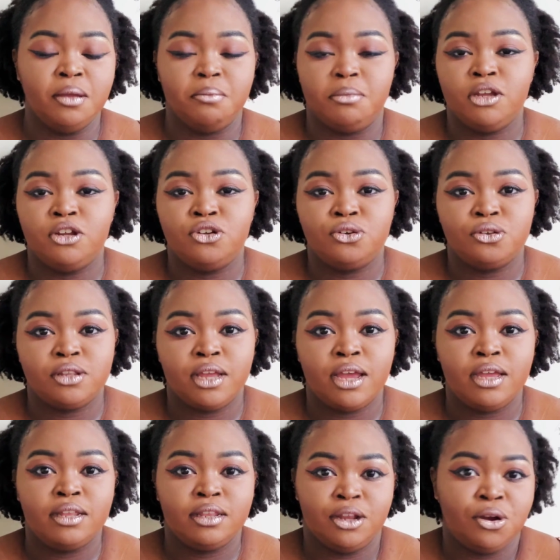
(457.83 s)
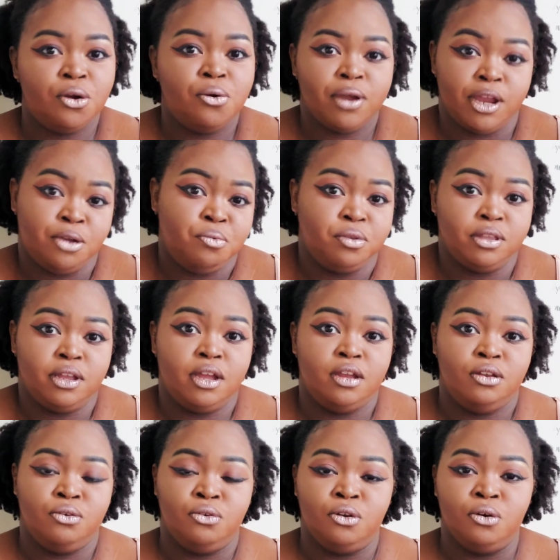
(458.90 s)
Make sure that they're okay with
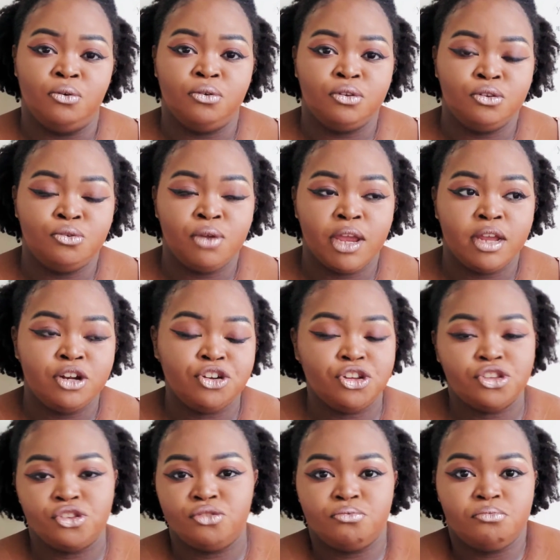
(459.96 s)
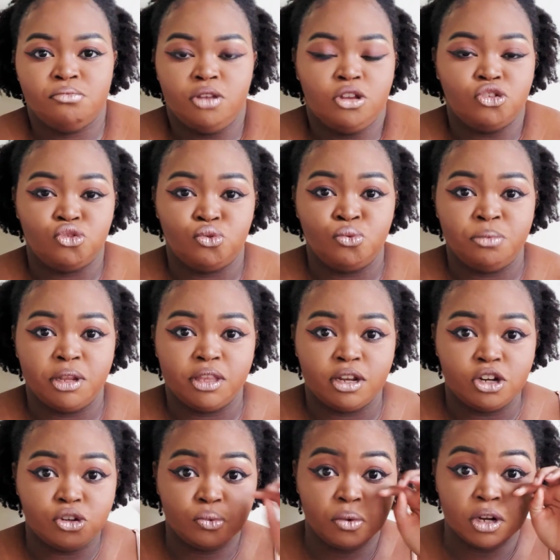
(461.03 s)
that. You can't just assume that they
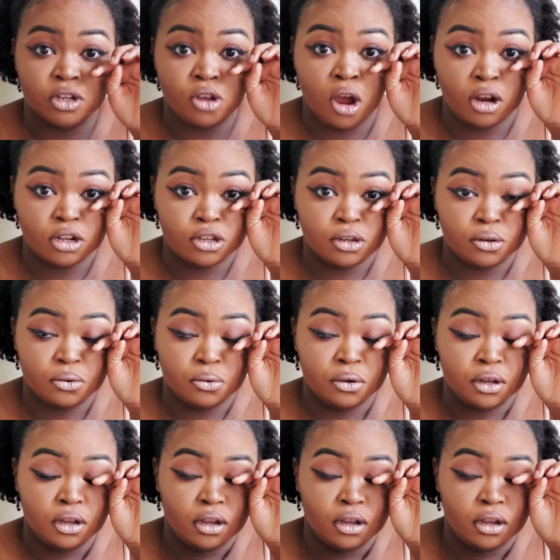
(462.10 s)
just want to talk to you.